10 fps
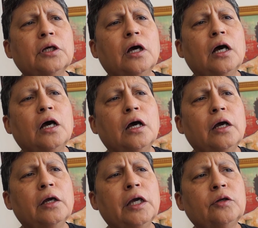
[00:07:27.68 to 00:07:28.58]

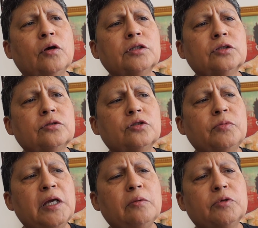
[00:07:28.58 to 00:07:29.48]
and also to
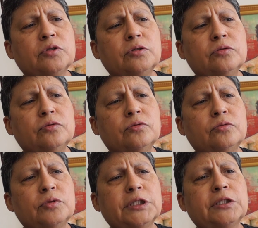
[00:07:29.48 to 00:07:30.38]
be able
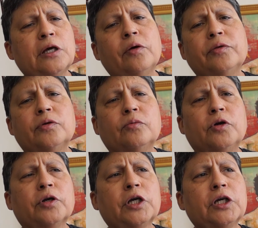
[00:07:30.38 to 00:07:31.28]
to sell their
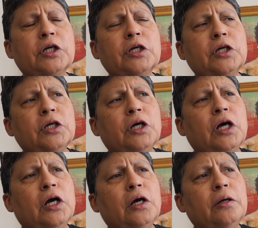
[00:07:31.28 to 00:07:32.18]
work
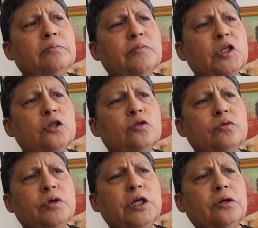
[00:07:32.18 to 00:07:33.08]

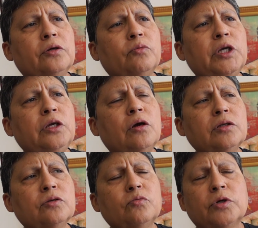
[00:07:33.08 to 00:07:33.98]
through here. We
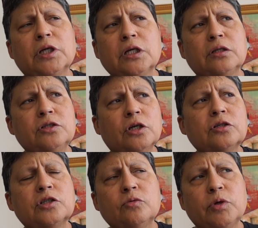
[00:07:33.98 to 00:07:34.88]
also work in
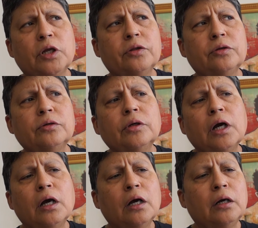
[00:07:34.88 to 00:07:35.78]
conjunction with other
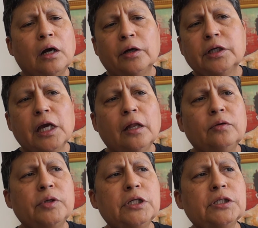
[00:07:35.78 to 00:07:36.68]
art
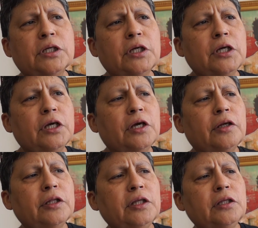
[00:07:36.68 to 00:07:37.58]
galleries,
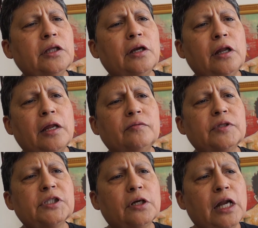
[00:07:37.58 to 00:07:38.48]
and I think that a lot of
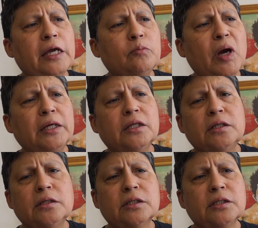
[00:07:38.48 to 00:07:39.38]
us are like-minded
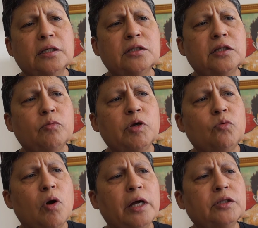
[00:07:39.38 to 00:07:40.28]
in the sense that we
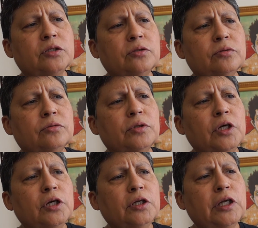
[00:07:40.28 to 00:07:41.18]
want to
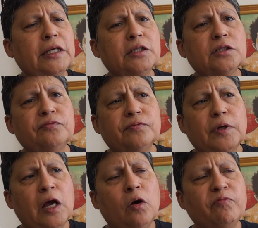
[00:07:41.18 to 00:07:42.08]
not just
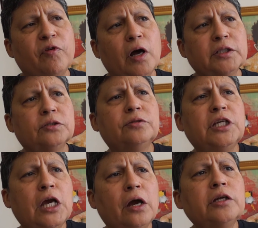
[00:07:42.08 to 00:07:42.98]
help foster
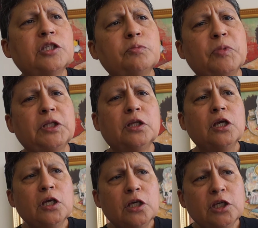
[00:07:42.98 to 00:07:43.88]
the arts, but
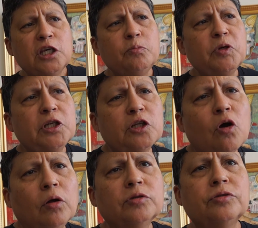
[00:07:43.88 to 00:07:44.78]
keeping it
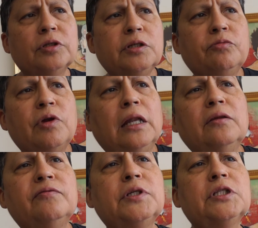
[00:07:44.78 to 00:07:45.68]
culturally
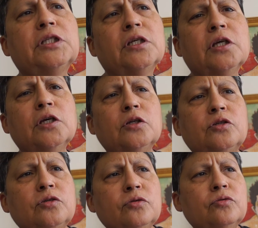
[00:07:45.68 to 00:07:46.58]
relevant
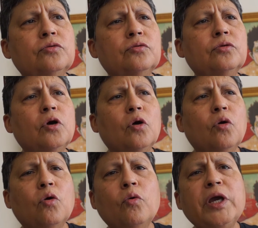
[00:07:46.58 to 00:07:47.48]
to
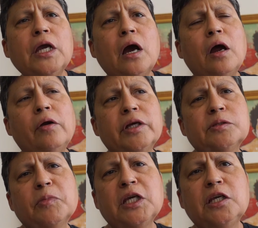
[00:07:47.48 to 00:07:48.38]
who we are
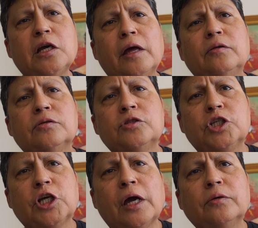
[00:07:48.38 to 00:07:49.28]
as Mexicanos,
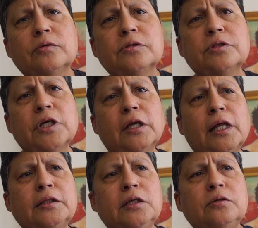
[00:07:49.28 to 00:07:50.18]
Chicanos, and
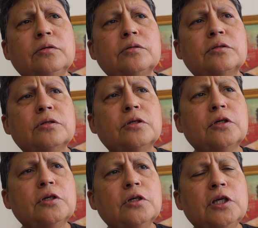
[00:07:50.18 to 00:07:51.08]
Latinos
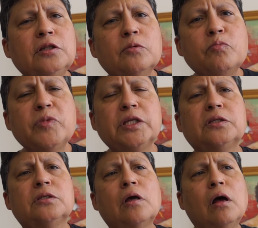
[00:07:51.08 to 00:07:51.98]
in the
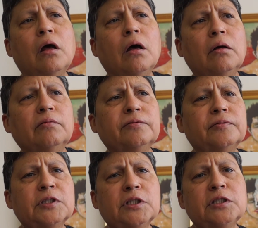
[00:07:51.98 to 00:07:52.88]
midst of
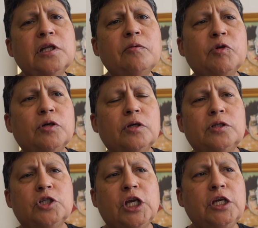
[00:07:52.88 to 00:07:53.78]
this
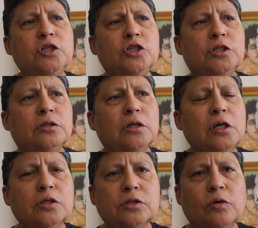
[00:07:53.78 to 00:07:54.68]
neighborhood changing
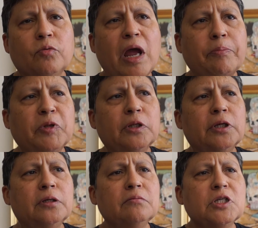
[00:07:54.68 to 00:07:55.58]
so
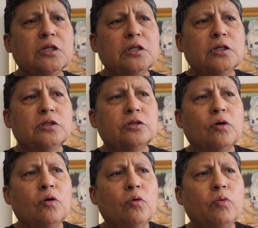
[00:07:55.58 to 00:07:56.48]
rapidly.
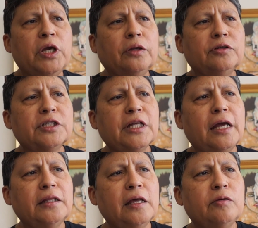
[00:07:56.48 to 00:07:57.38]
So we
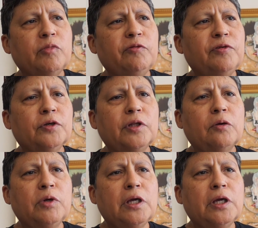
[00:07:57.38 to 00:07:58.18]
understand that, and we feel that